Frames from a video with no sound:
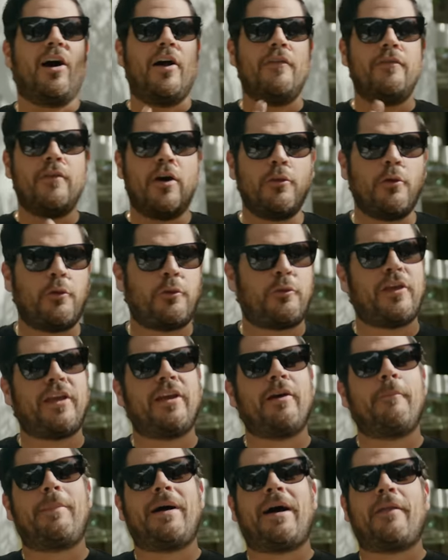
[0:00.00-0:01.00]
Another
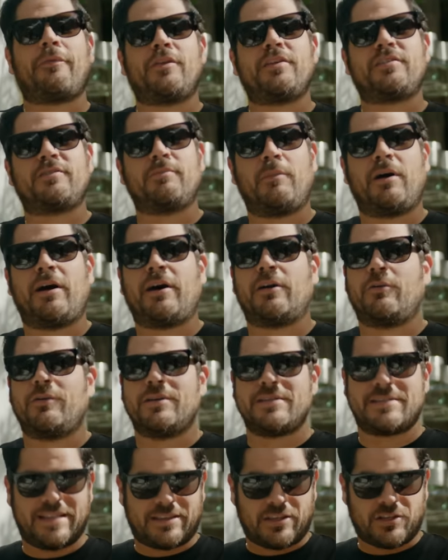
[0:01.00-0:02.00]
thing about this
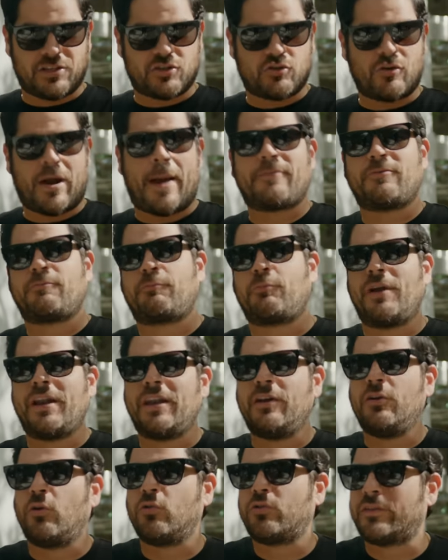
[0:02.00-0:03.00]
model is that the straps
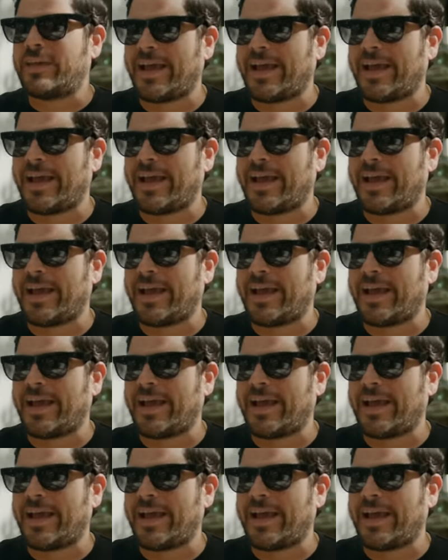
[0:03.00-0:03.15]
bring no